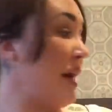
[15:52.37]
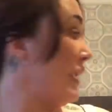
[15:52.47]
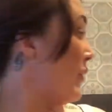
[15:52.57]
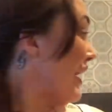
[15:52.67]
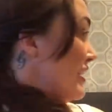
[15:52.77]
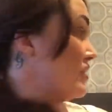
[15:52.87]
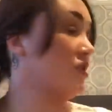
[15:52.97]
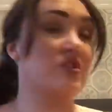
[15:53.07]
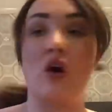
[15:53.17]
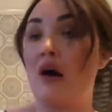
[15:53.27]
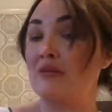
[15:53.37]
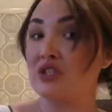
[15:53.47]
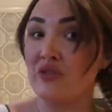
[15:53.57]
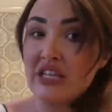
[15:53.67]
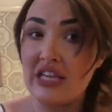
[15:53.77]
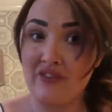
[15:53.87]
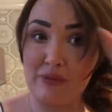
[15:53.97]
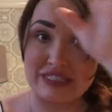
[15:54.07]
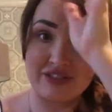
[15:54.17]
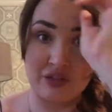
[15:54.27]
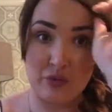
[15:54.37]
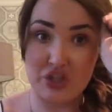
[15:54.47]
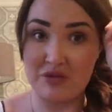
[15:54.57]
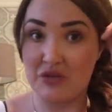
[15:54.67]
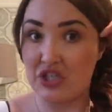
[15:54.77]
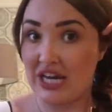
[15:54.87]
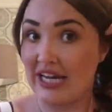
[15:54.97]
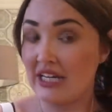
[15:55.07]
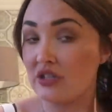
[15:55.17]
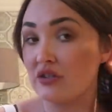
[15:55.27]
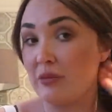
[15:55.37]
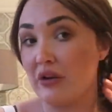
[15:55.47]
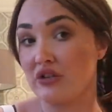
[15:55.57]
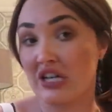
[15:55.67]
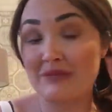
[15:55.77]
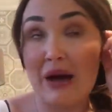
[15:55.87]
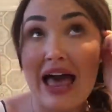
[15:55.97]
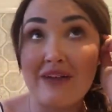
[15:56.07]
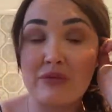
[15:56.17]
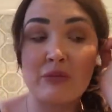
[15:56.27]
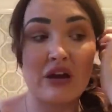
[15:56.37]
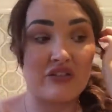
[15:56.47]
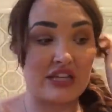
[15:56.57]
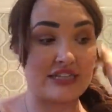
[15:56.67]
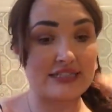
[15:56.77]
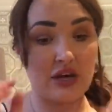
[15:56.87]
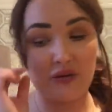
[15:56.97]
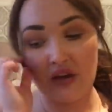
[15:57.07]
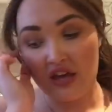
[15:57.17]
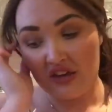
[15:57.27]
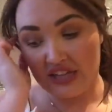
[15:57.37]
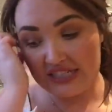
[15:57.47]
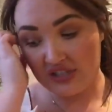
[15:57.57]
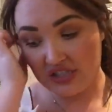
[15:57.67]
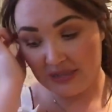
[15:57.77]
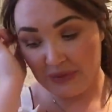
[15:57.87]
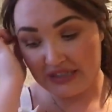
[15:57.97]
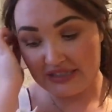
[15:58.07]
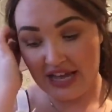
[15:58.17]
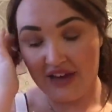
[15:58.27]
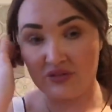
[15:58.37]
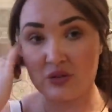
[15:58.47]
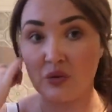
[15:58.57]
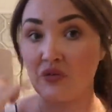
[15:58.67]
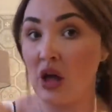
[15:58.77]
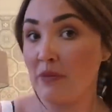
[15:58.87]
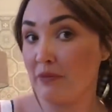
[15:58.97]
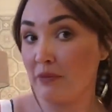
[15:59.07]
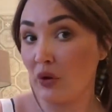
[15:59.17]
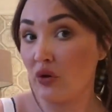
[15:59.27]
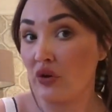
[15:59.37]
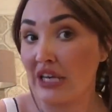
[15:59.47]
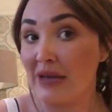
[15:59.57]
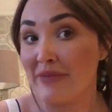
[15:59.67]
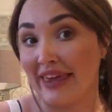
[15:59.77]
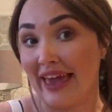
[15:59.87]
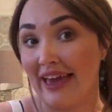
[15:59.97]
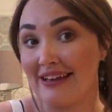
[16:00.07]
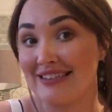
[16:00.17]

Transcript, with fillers: my little ASOS haul. I'm sorry that the other bits are in the washing machine. I do apologise, but I have been wearing these. So these are just the bits that haven't sort of like gone near me yet,